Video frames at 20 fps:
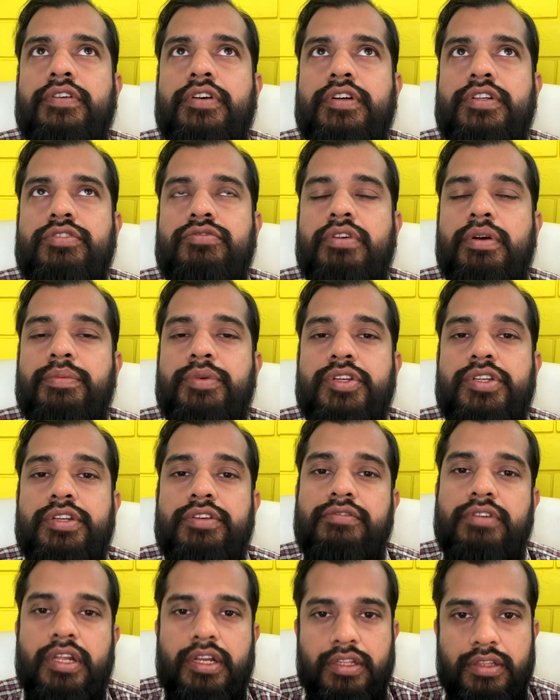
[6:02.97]
Swami
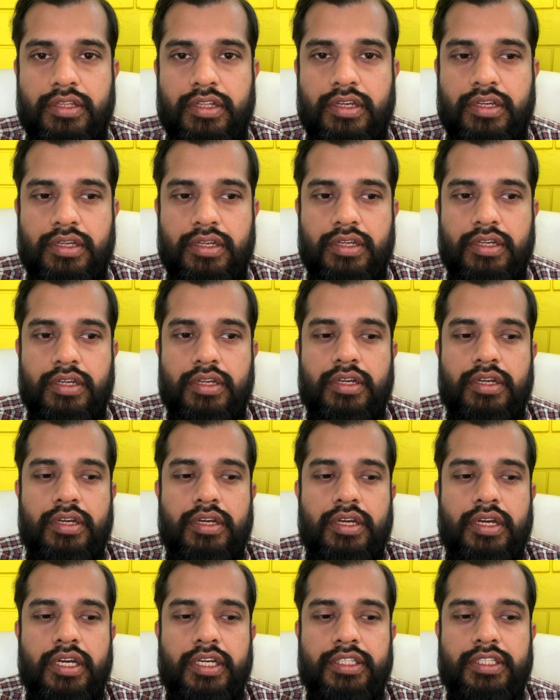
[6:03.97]
Shivananda.
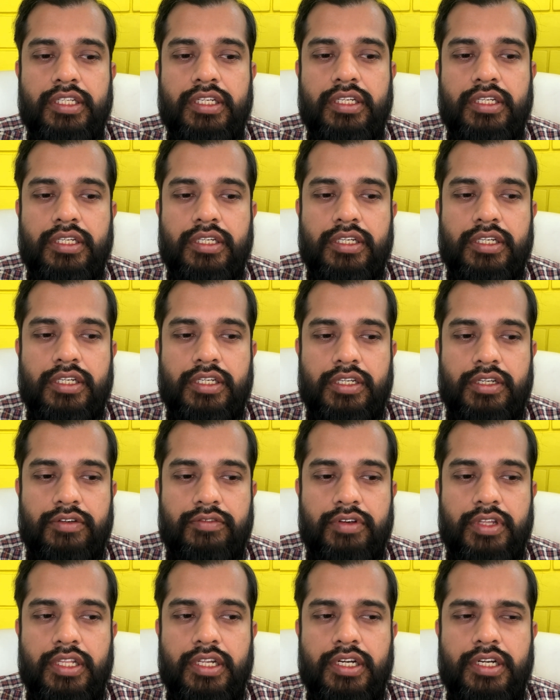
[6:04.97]
I think
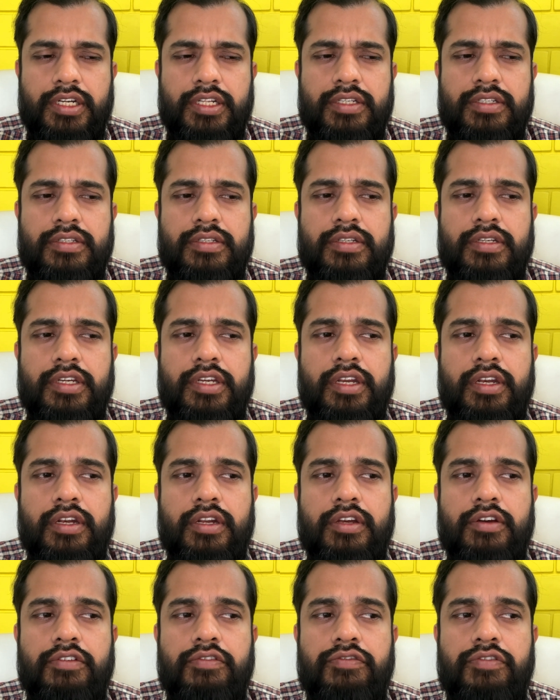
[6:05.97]
whether it is
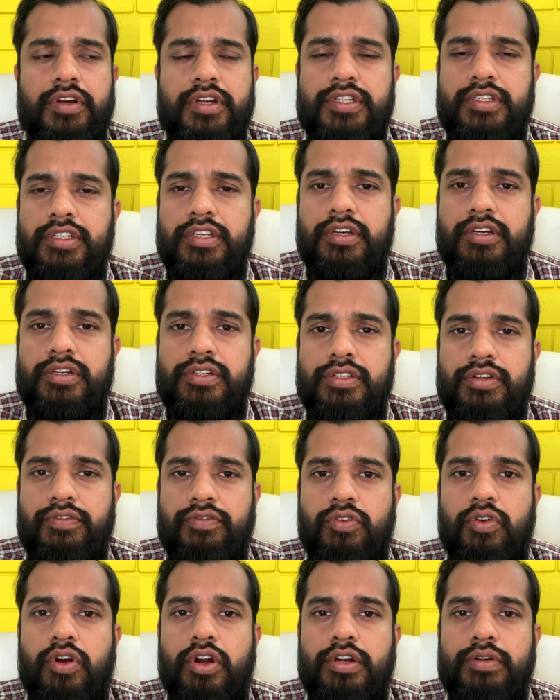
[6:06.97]
in For Seekers of
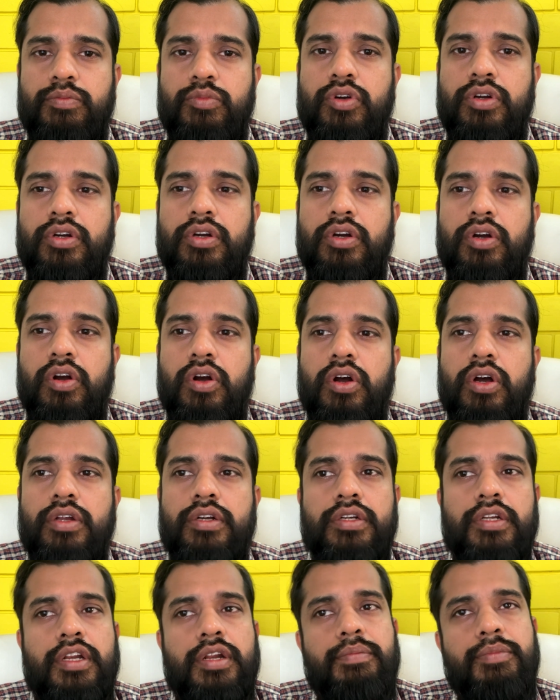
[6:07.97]
God book or
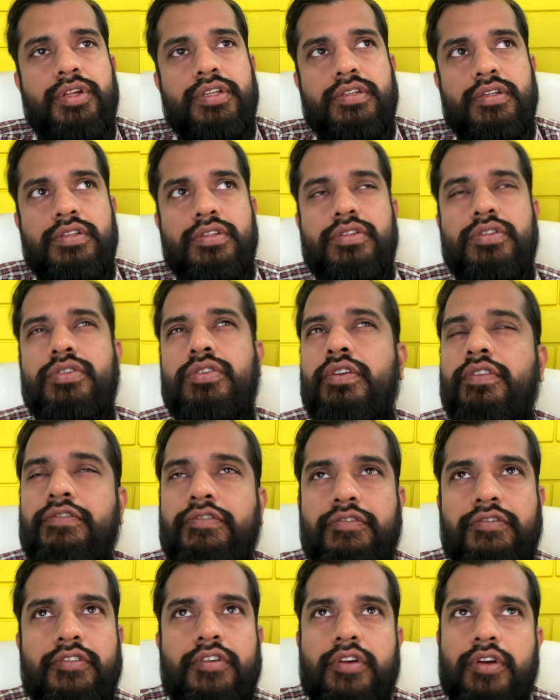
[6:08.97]
reminiscences of
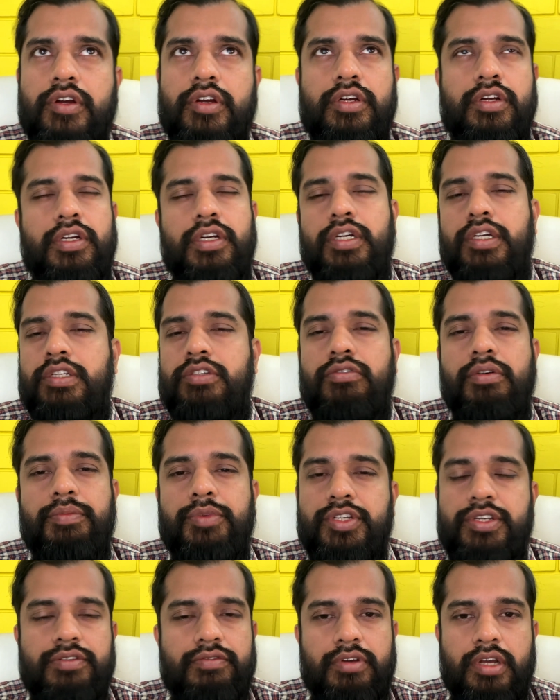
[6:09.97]
Swami
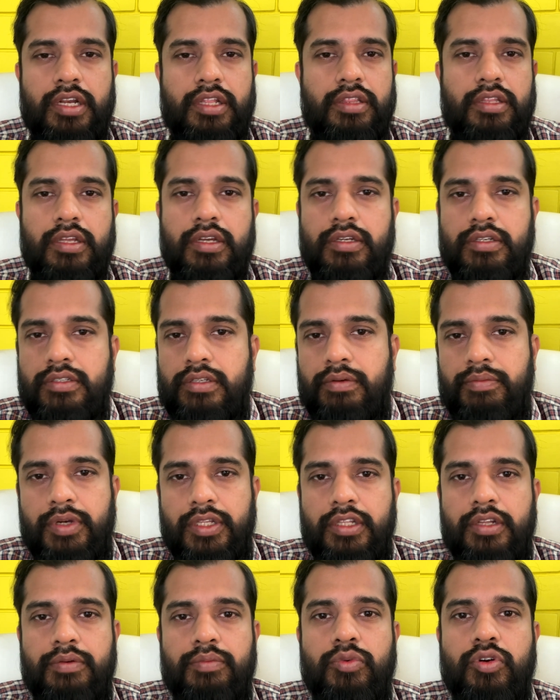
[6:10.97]
Shivananda, some
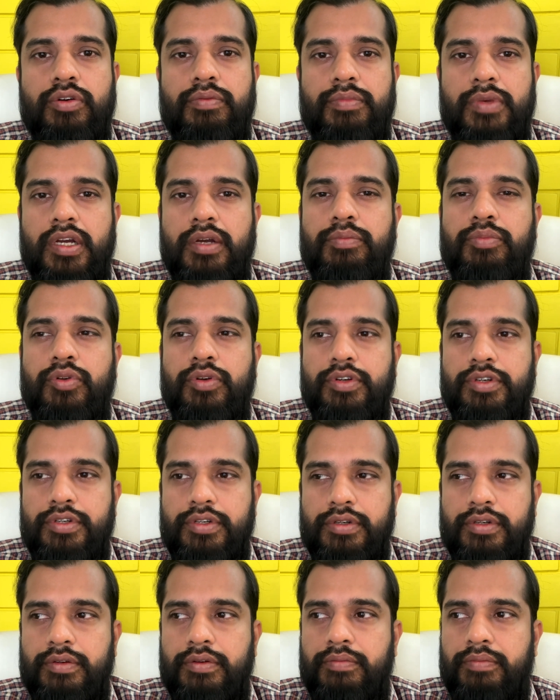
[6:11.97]
other book,
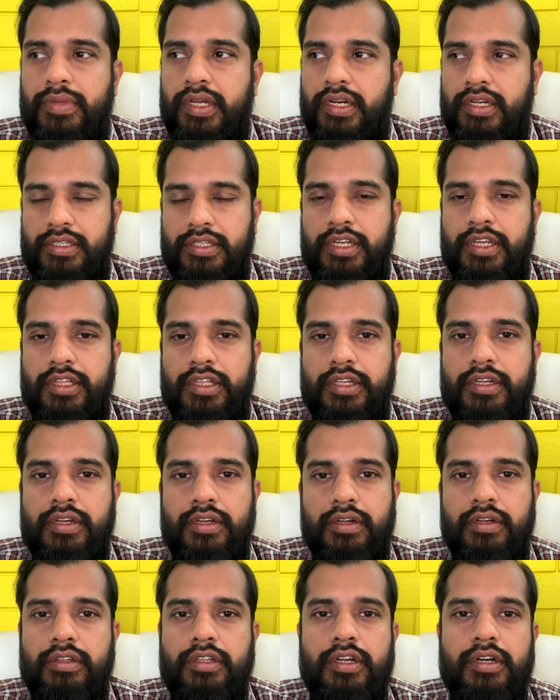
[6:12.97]
Mahapurush Maharaj, I think.
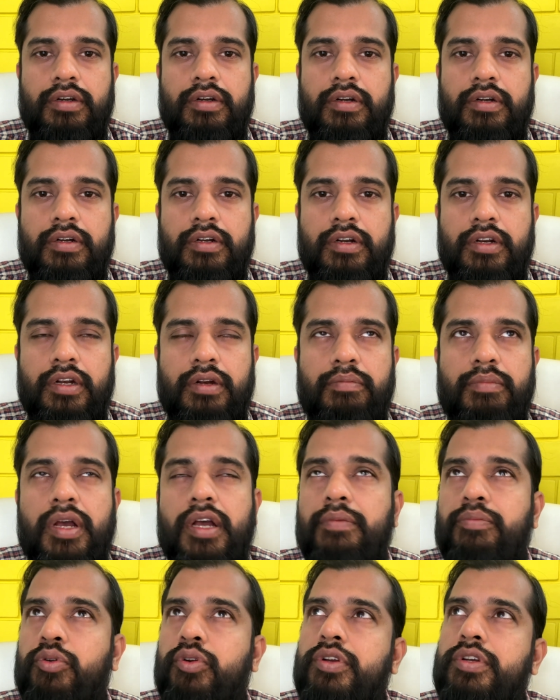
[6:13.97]
That
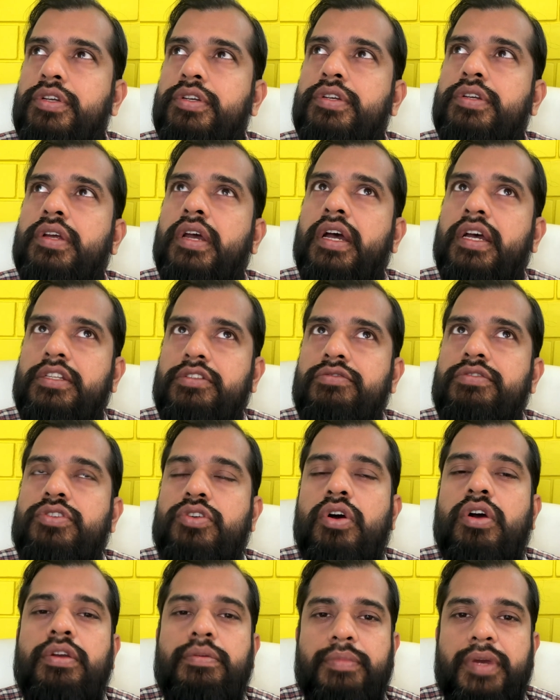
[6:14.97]
Mahapurush, as we
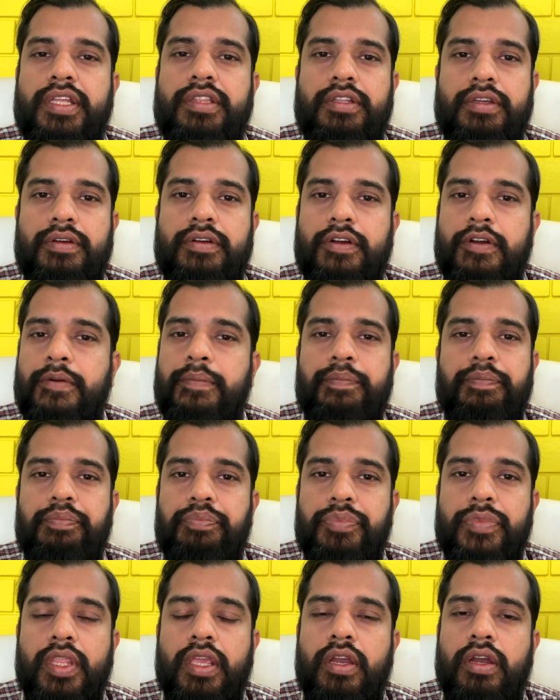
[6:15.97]
saw him, I think.
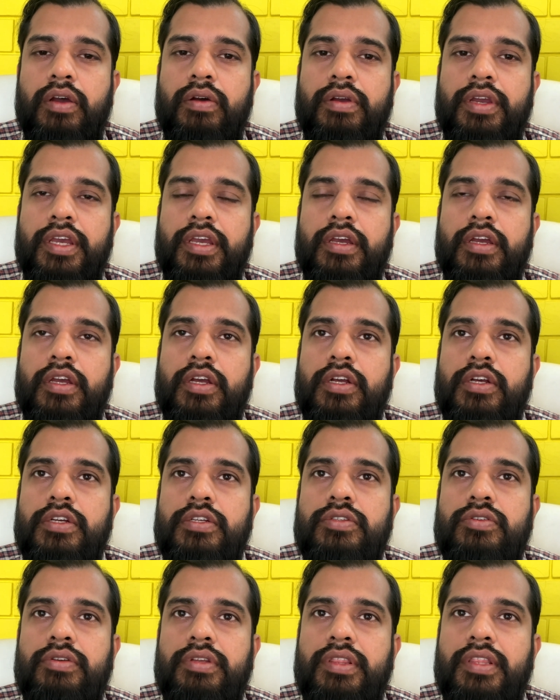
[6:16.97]
Okay.
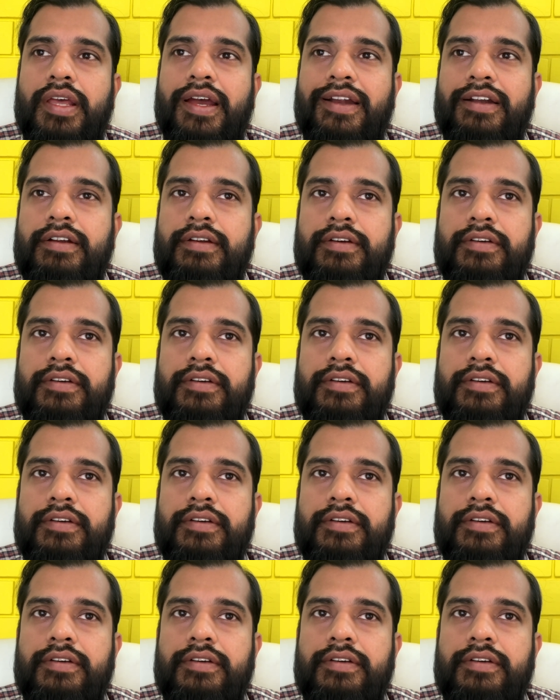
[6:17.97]
So in that,